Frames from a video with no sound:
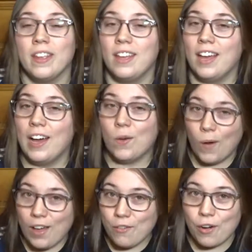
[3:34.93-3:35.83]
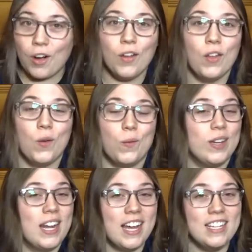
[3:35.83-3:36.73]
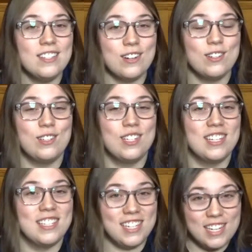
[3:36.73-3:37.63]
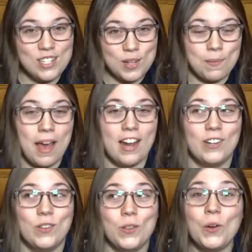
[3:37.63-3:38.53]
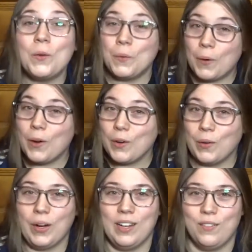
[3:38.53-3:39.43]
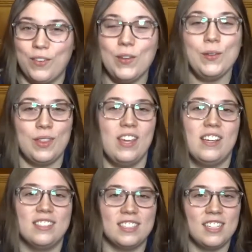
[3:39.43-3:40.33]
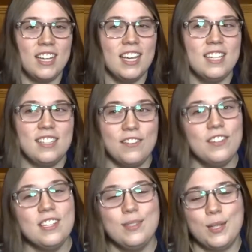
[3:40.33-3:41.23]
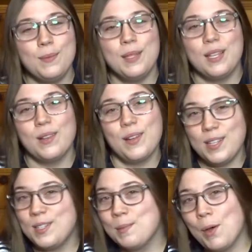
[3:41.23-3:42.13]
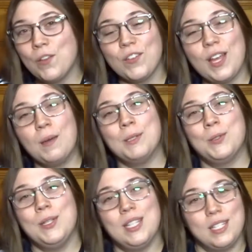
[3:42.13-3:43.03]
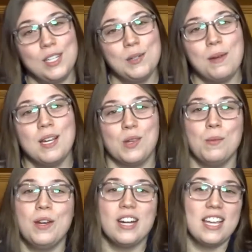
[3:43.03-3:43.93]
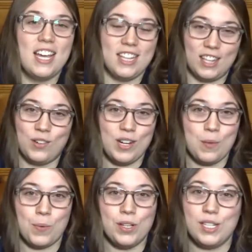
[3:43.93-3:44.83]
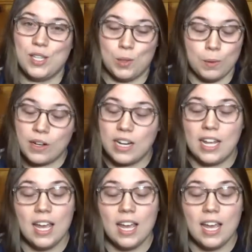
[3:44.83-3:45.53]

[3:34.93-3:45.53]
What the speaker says: However, when I searched Digimon, there were quite a few things. It definitely seems like there is some overlap between the Digimon community and the 3D printing community,